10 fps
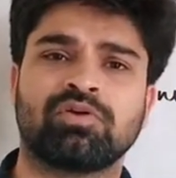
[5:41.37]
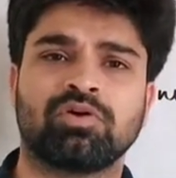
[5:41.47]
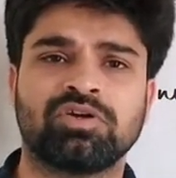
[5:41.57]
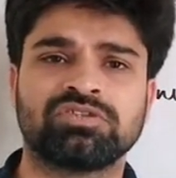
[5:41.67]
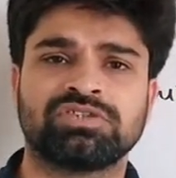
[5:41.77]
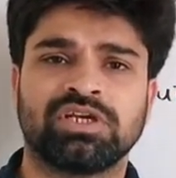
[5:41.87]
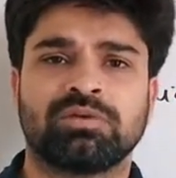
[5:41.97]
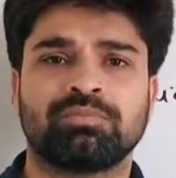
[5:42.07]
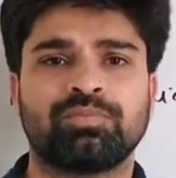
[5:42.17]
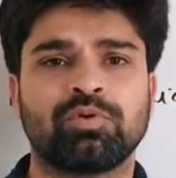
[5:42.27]
because
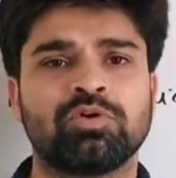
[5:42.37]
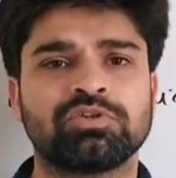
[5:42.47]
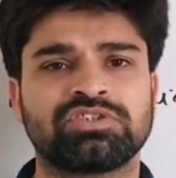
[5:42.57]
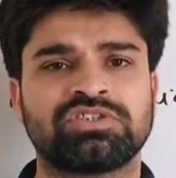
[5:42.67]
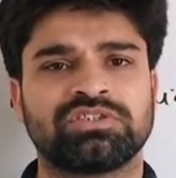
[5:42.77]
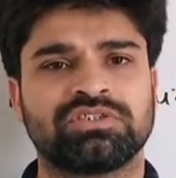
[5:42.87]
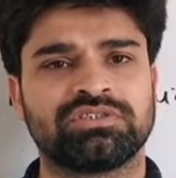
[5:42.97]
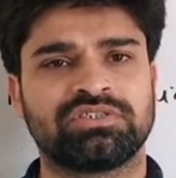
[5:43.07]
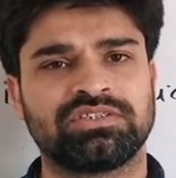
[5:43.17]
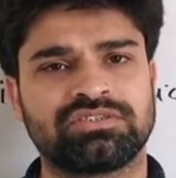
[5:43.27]
both the